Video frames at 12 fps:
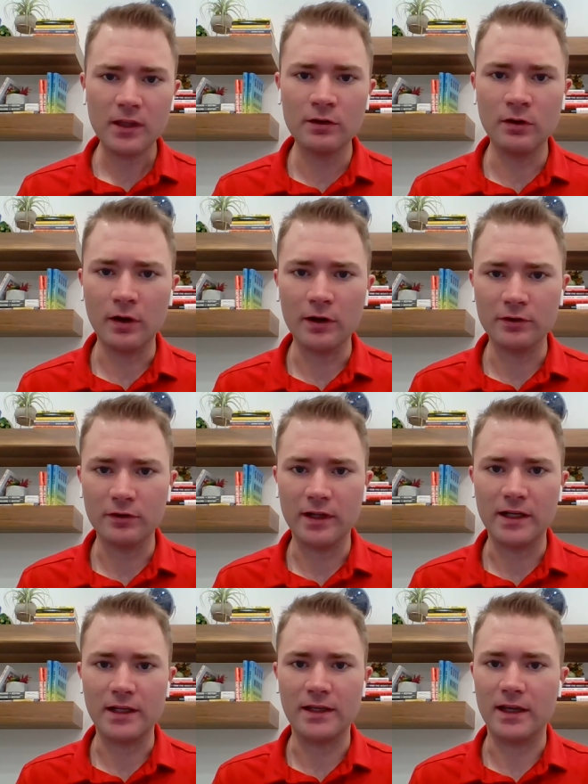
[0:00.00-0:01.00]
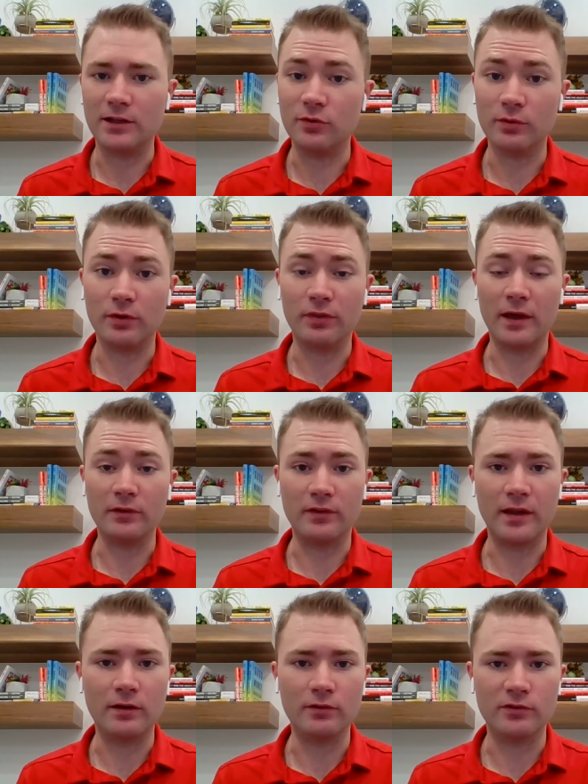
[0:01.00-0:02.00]
you know, 180K,
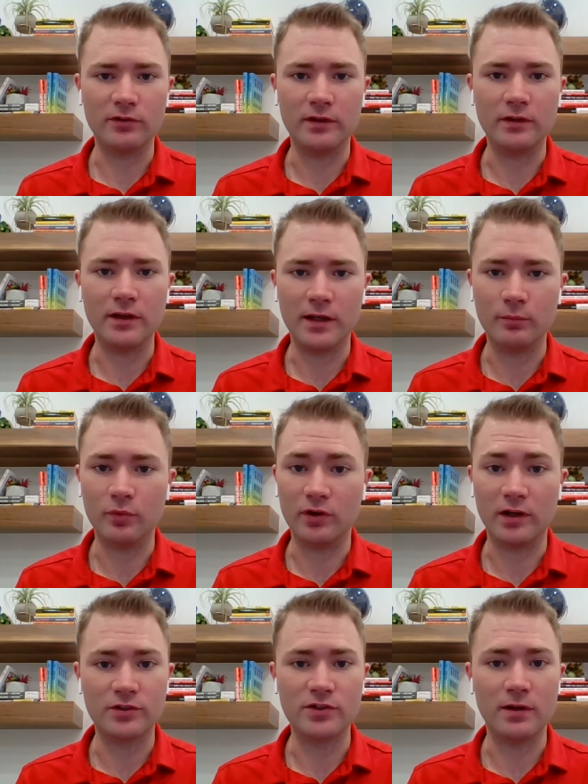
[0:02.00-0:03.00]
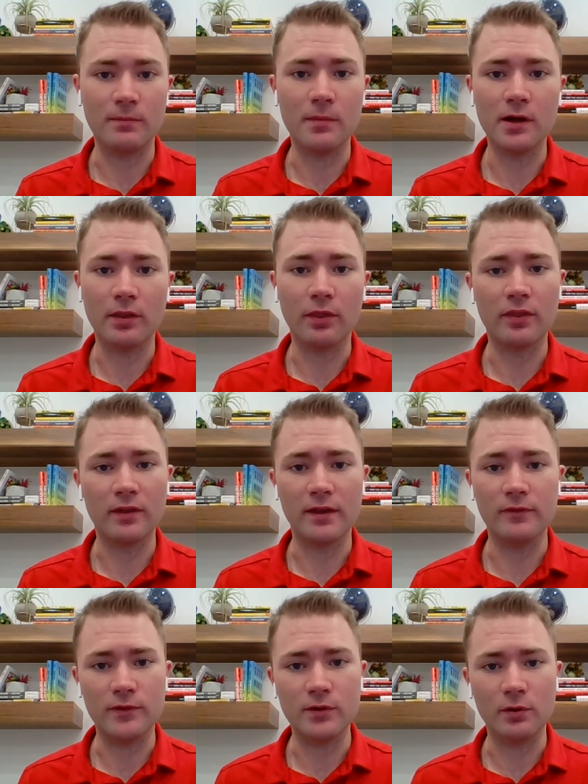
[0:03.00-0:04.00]
$200,000 in, in production a month,
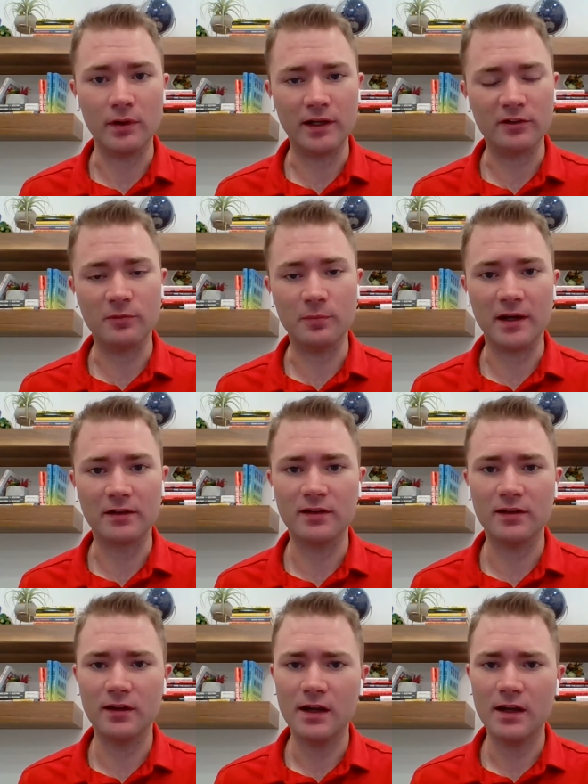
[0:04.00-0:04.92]
if you don't expect